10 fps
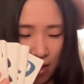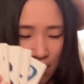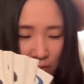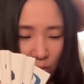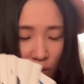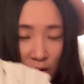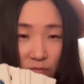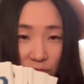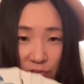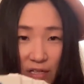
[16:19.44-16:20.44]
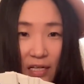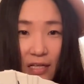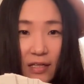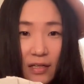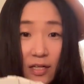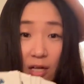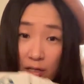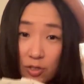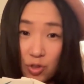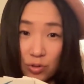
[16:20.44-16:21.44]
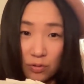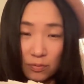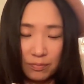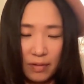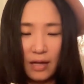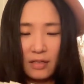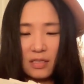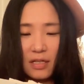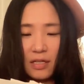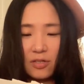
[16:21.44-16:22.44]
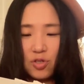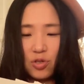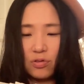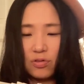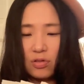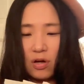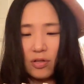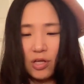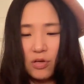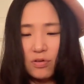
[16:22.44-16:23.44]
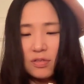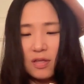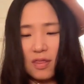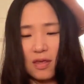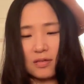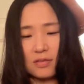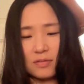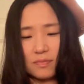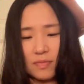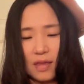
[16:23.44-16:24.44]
it went really natural actually to start using this